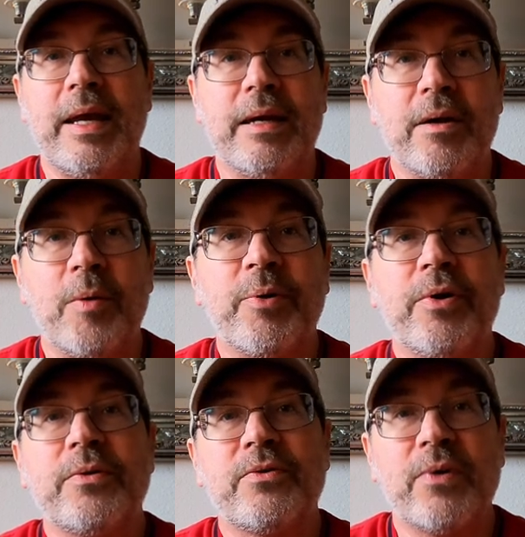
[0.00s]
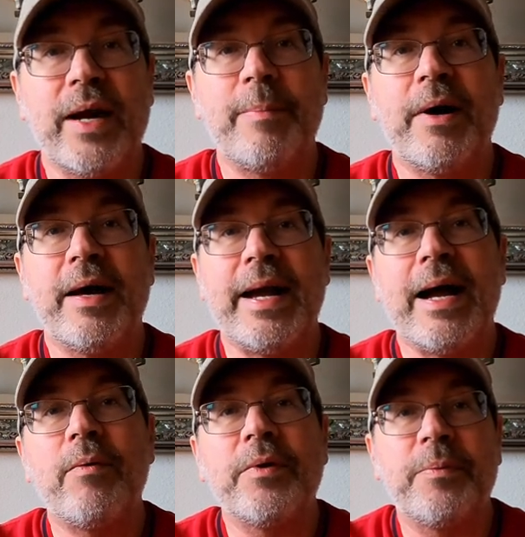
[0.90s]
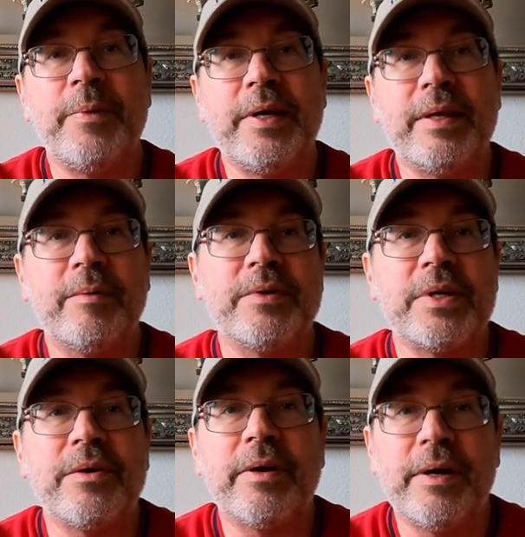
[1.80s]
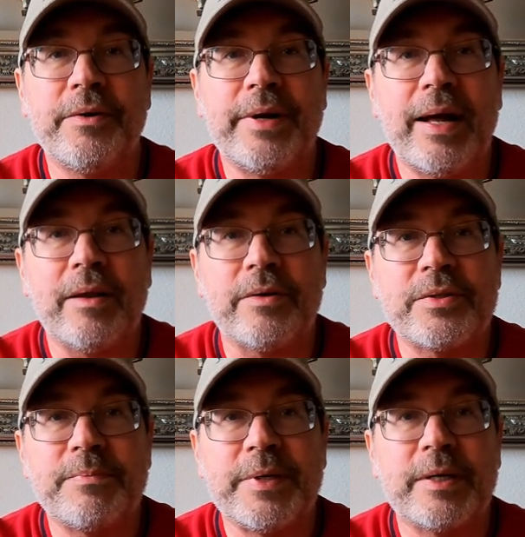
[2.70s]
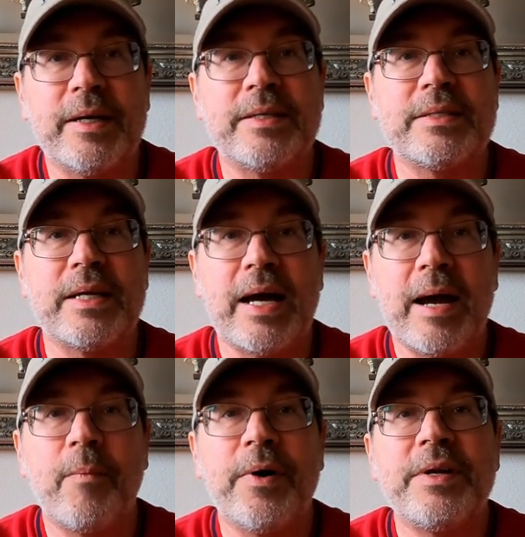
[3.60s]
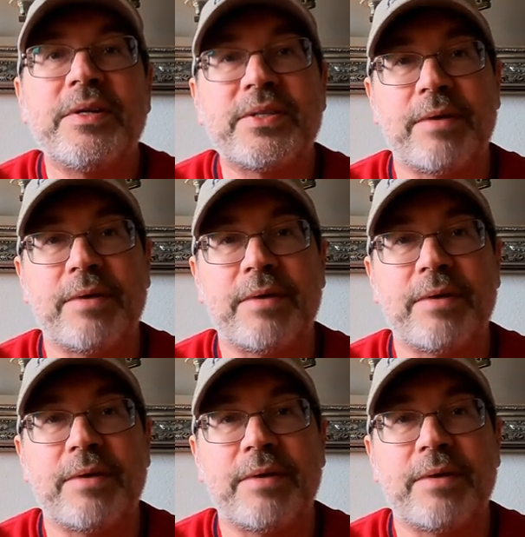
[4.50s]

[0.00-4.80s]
a GoPro tripod out with me that was under a hundred dollars, because I wanted a